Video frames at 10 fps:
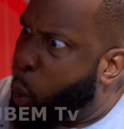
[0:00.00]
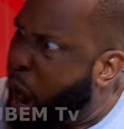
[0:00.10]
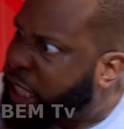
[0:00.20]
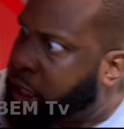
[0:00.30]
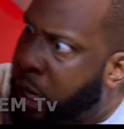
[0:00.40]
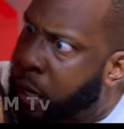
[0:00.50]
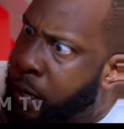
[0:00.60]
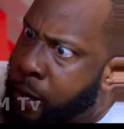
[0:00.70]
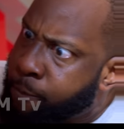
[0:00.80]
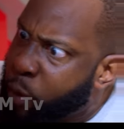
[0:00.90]
What?
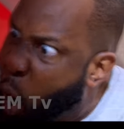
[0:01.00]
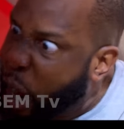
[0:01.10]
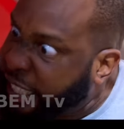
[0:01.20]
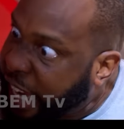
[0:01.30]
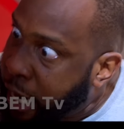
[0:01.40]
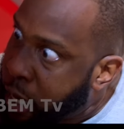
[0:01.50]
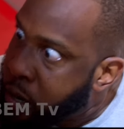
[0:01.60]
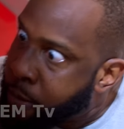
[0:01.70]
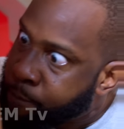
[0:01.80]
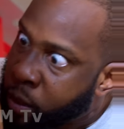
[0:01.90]
Who is he?
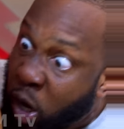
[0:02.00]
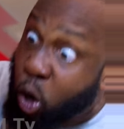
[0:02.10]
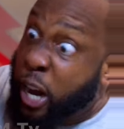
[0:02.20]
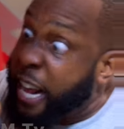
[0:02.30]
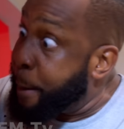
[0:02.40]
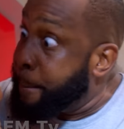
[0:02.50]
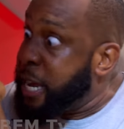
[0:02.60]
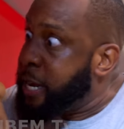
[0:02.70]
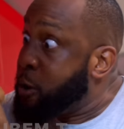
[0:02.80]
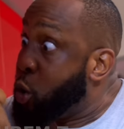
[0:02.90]
Look at me!